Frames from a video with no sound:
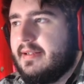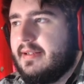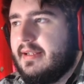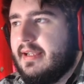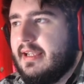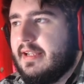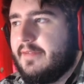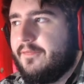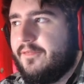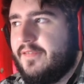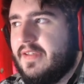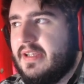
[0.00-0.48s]

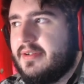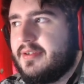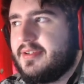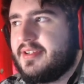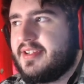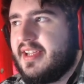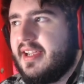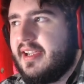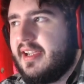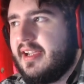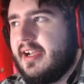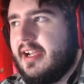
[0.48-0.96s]
it feels
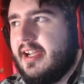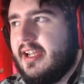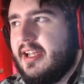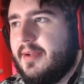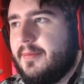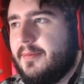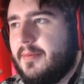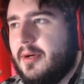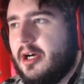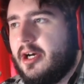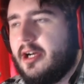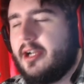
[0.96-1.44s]
like I
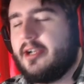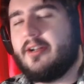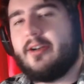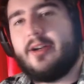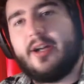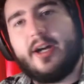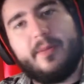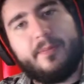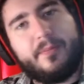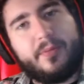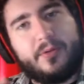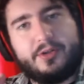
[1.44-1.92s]
am on an
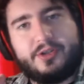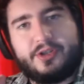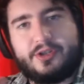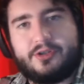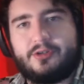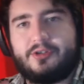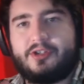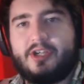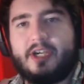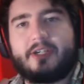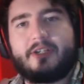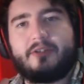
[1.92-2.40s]
upwards
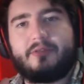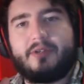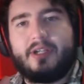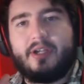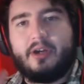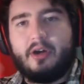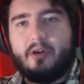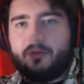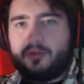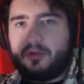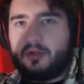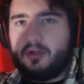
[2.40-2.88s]
trajectory
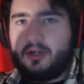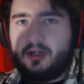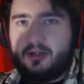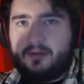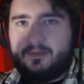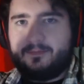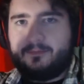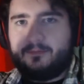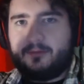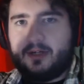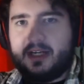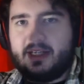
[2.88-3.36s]
overall,
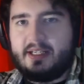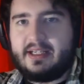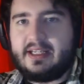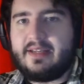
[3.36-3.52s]
right?